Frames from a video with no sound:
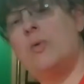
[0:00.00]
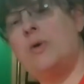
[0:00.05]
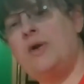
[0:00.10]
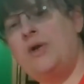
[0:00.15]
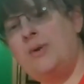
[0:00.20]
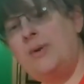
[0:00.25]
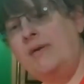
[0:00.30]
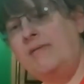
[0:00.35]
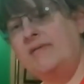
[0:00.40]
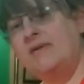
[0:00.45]
Would
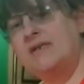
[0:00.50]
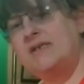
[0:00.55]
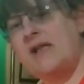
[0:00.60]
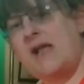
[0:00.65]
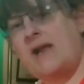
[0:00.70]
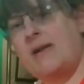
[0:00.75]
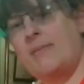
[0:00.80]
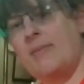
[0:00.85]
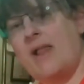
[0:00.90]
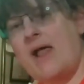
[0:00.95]
you ever
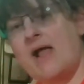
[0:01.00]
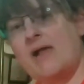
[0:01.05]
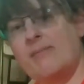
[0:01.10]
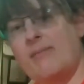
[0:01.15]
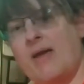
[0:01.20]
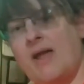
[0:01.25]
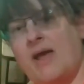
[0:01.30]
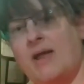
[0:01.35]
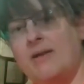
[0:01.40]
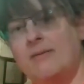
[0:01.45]
date a black
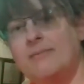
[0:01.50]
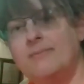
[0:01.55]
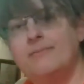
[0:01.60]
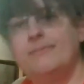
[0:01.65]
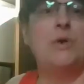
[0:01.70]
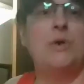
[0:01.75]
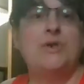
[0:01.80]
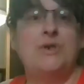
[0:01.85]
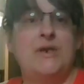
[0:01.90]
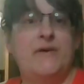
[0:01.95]
man?
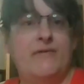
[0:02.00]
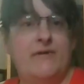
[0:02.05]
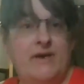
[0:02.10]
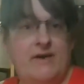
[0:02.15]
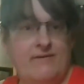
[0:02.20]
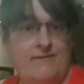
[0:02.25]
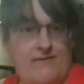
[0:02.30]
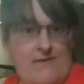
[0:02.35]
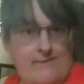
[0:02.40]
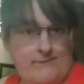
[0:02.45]
Would you ever
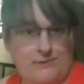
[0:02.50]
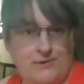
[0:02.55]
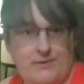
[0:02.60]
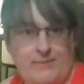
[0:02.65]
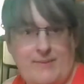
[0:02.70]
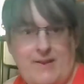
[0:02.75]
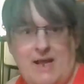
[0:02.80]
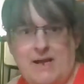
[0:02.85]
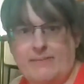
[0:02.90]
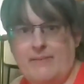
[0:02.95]
get involved with a
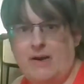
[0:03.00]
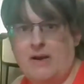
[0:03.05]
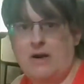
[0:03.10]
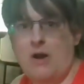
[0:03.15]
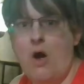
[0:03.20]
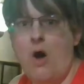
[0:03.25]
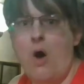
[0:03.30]
black man?